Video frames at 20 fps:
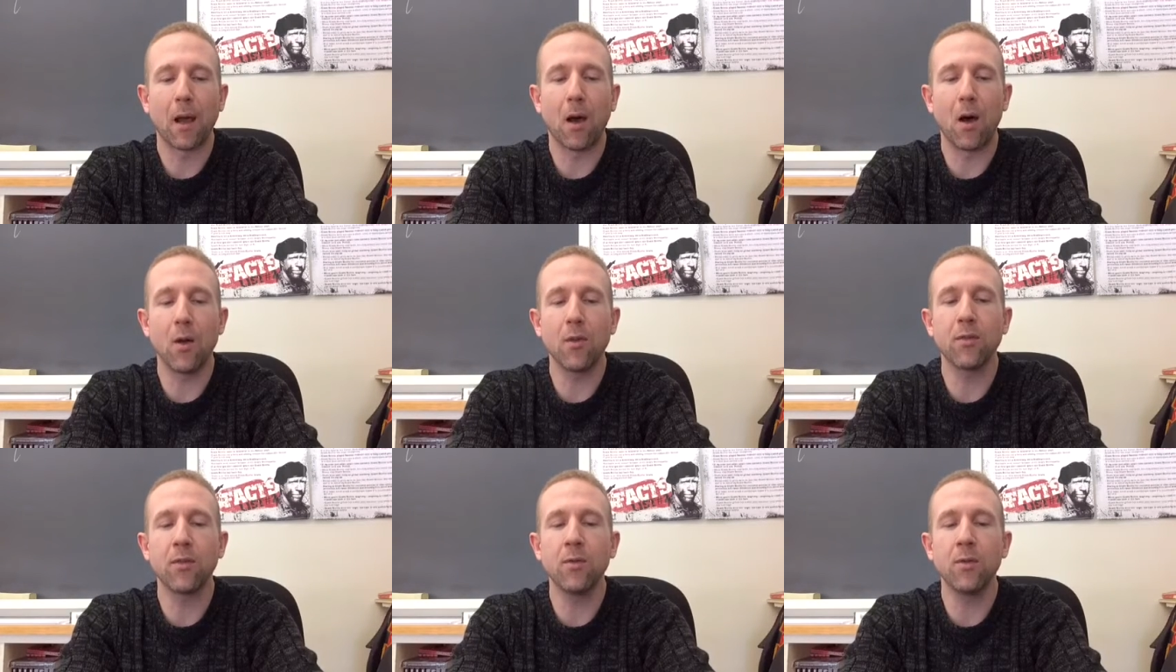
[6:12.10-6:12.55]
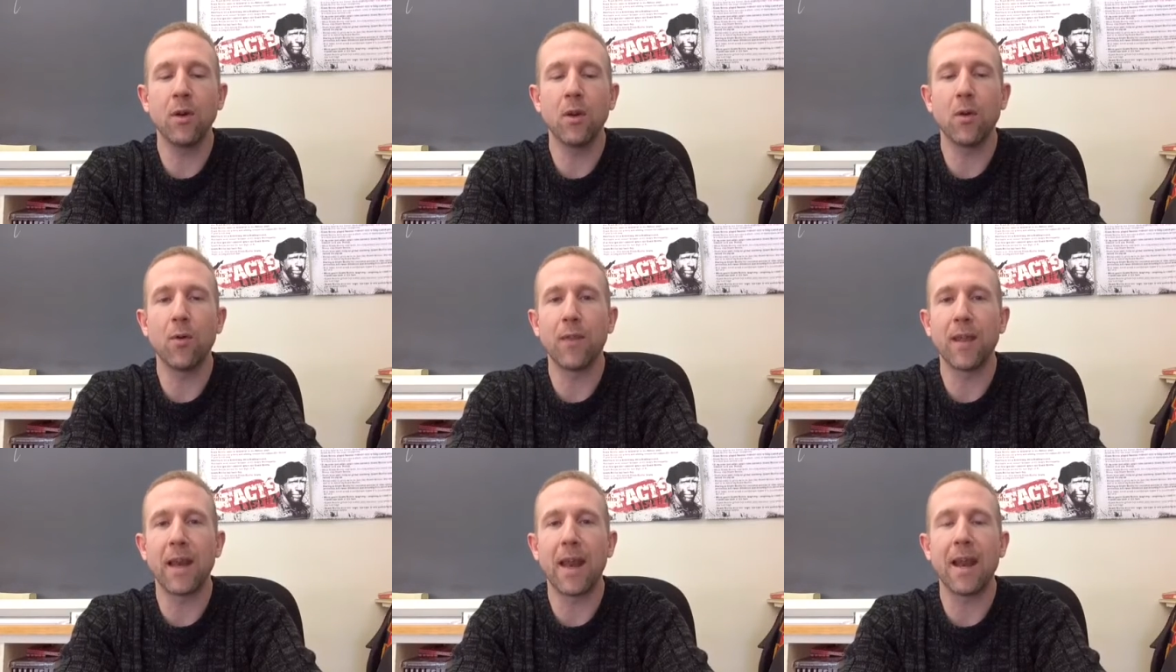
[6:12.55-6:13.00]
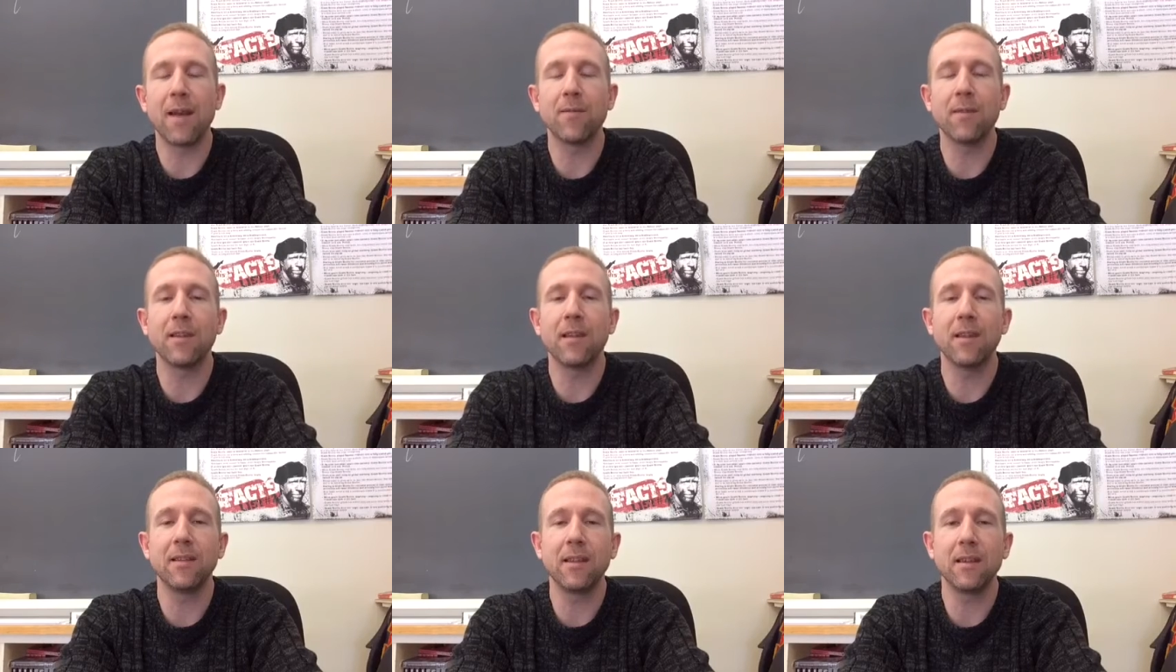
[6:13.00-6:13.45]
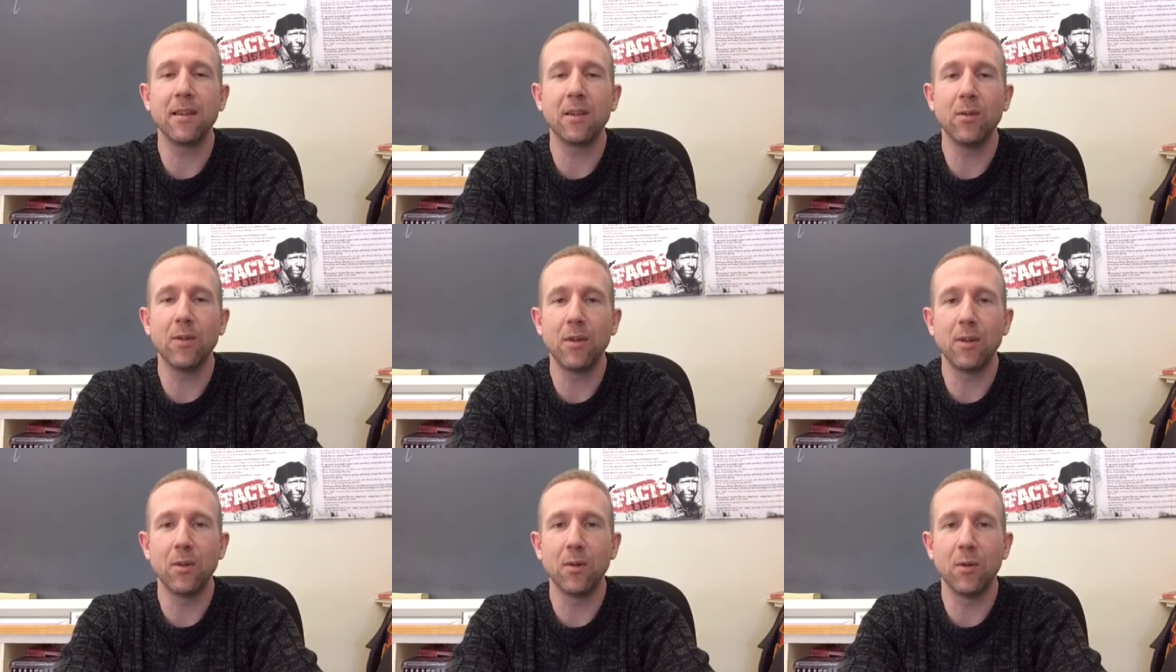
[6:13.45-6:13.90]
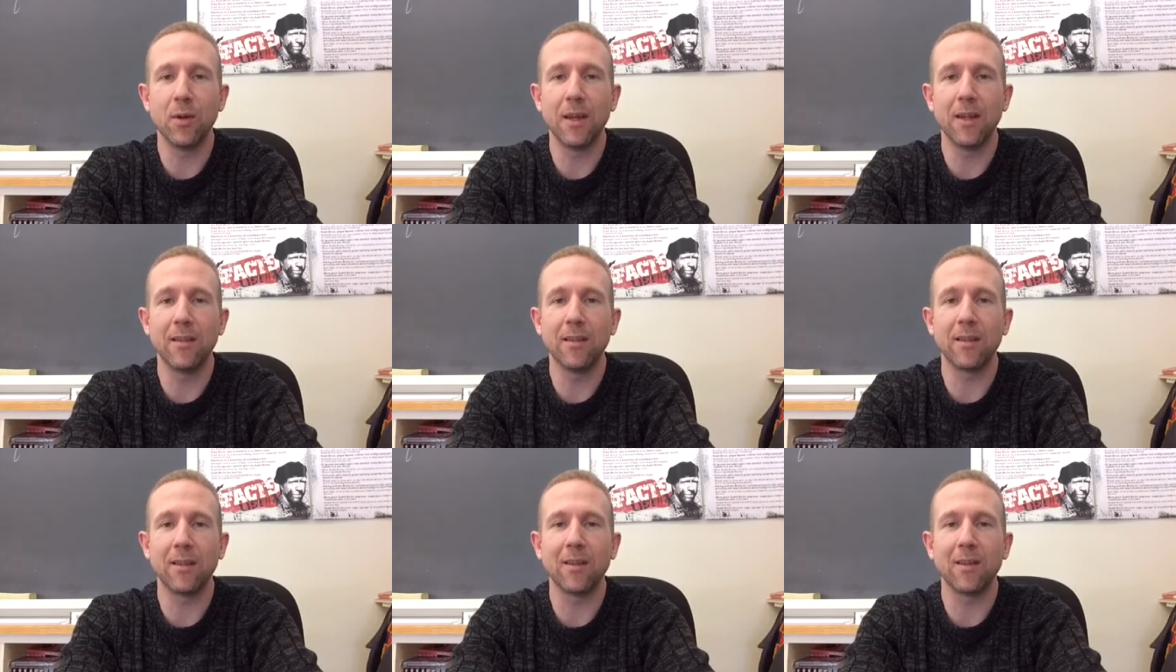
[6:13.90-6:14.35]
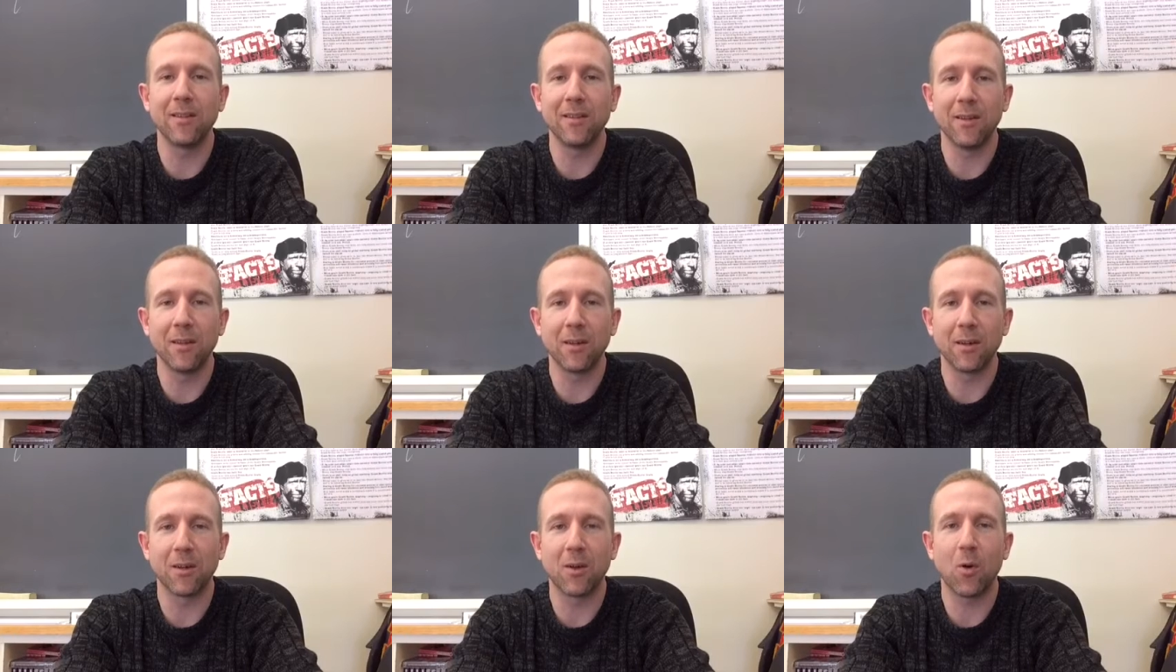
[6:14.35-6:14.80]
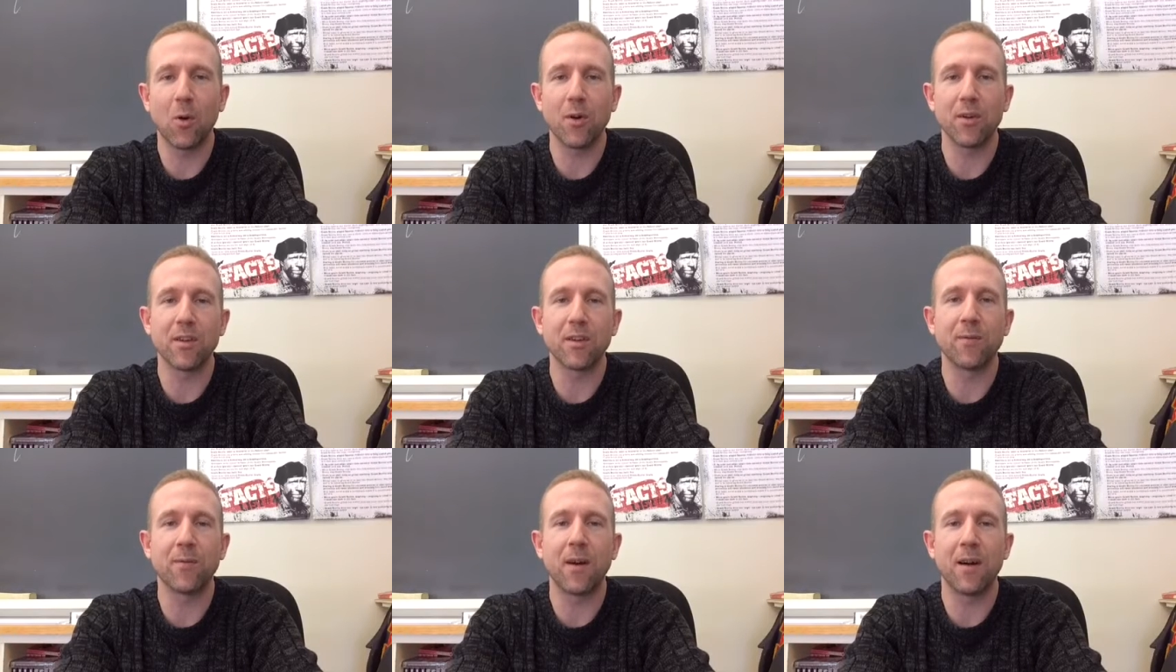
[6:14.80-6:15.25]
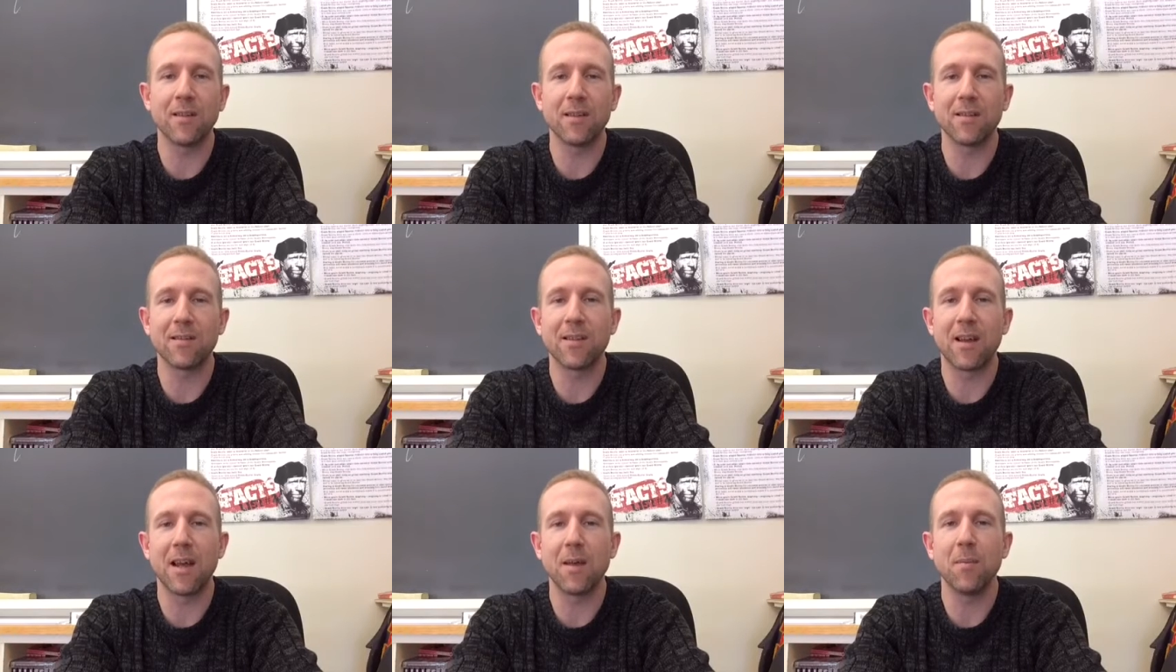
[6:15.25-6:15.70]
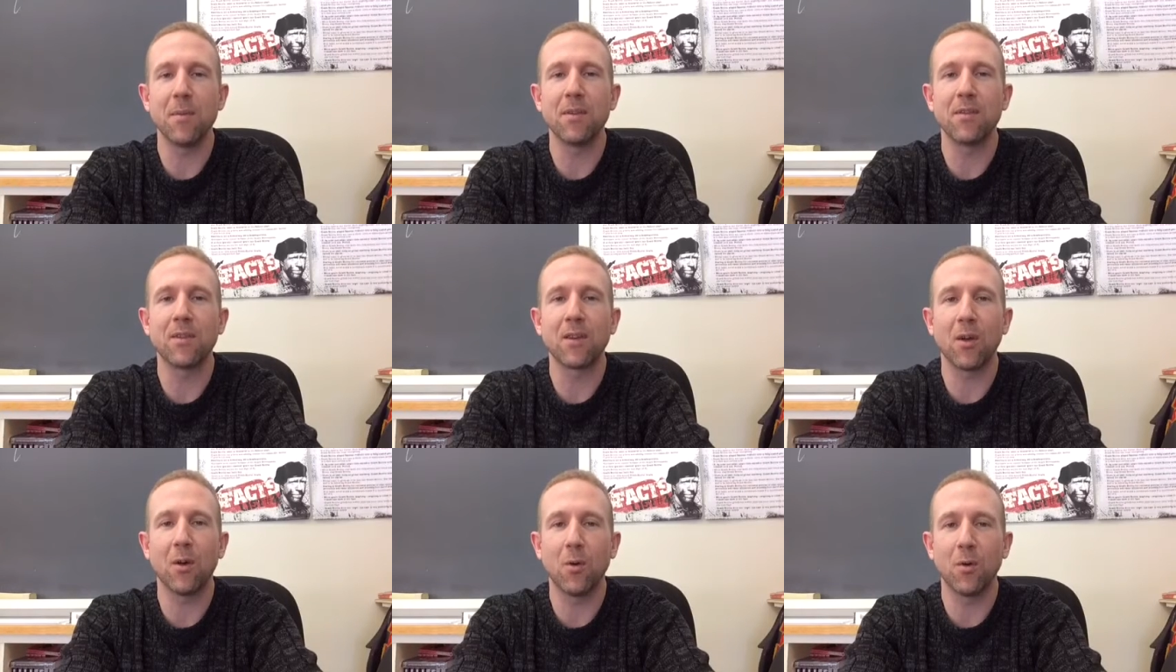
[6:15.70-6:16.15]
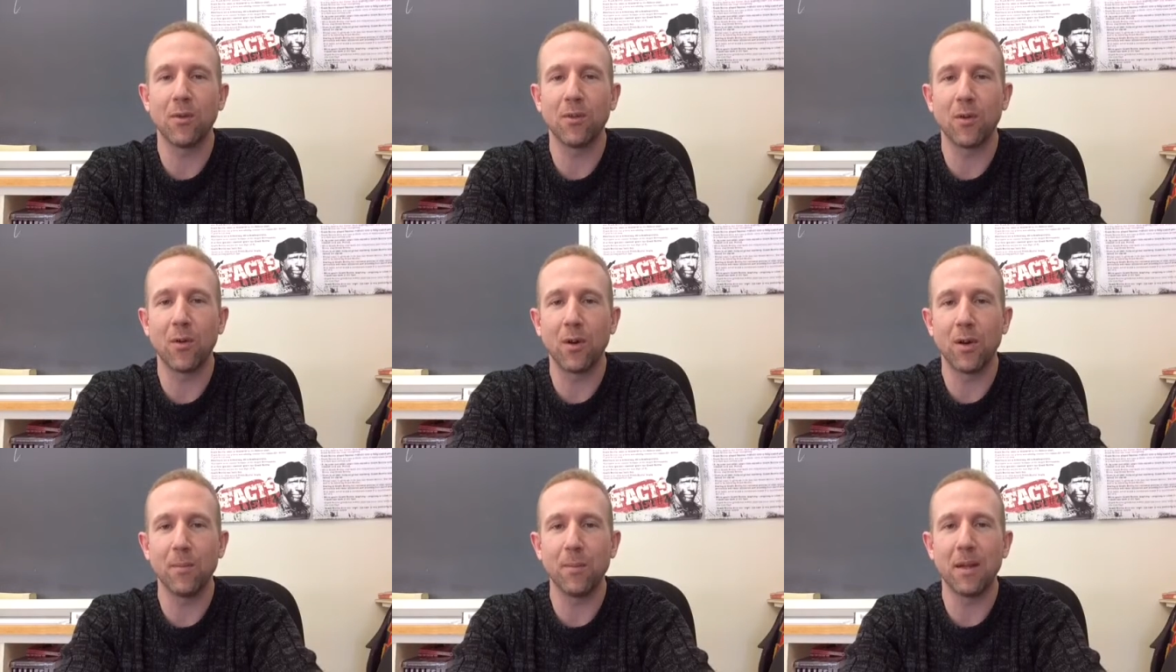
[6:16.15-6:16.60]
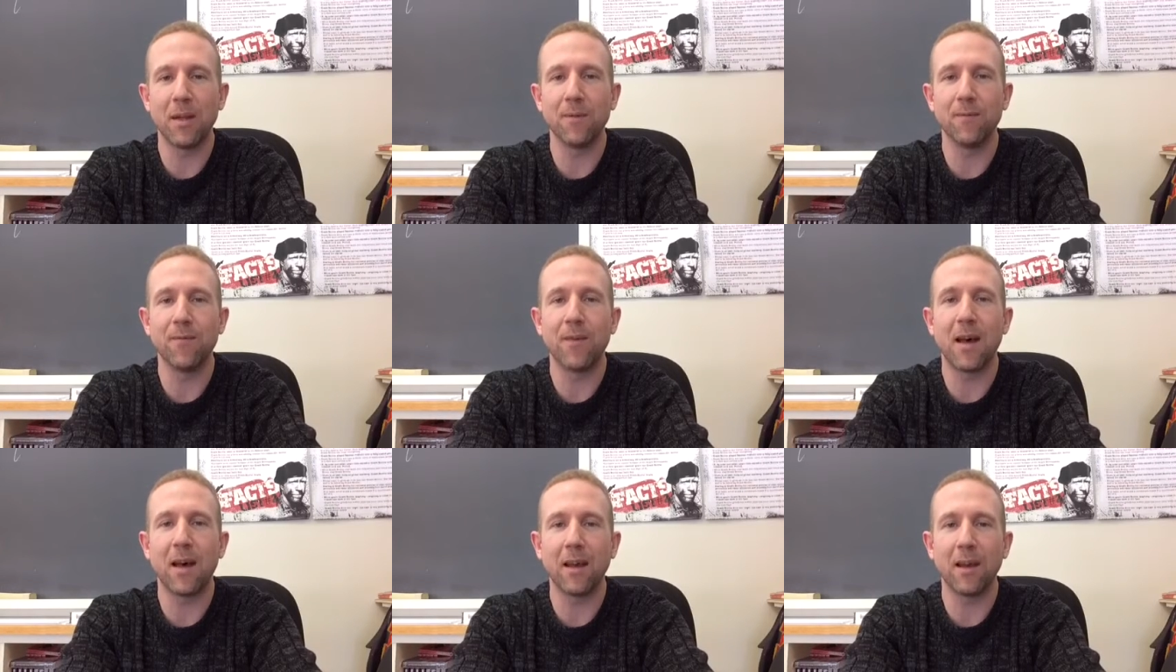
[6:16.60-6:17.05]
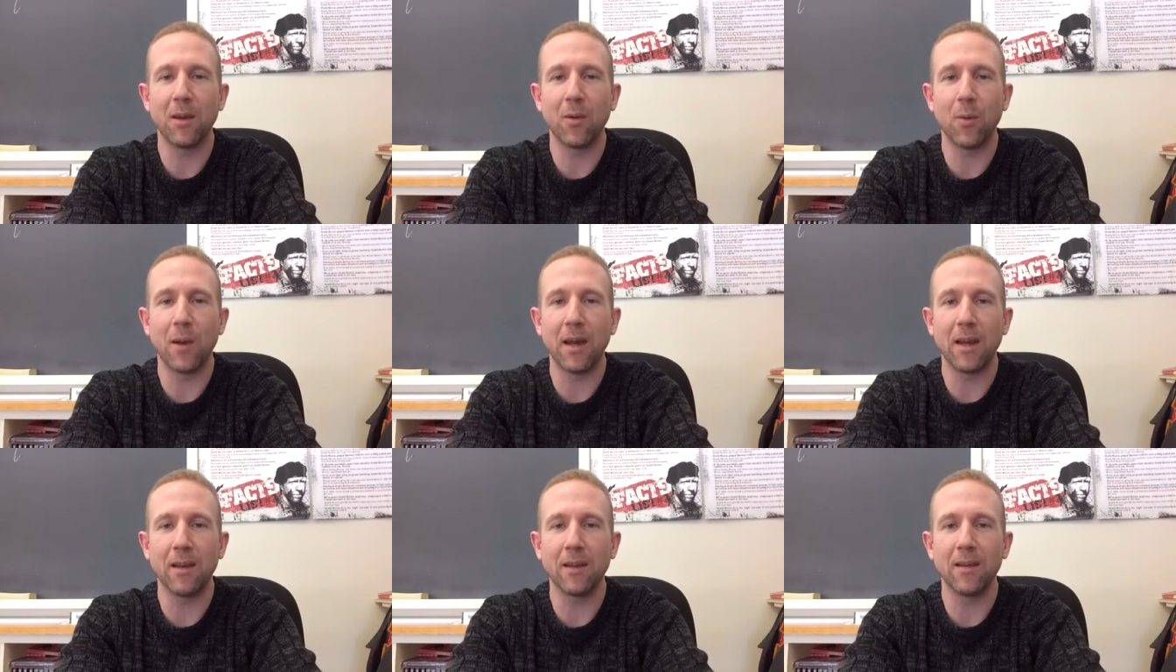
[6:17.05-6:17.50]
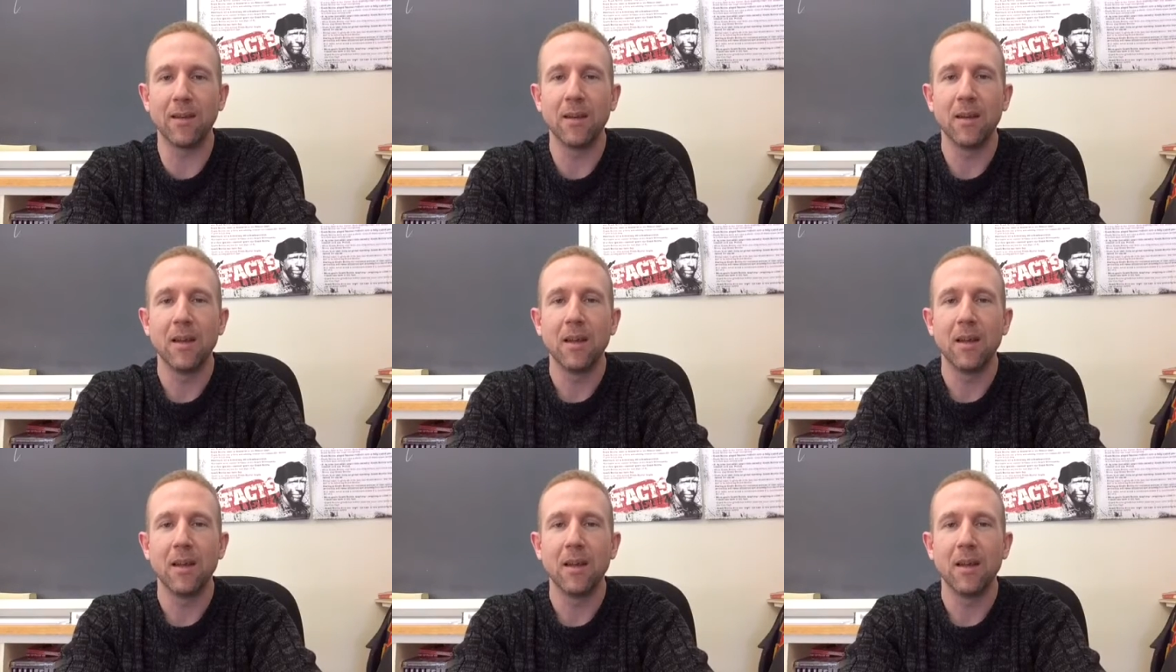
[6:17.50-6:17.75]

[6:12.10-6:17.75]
Also know that everything that you do in the course as far as assignments go is going to be evaluated.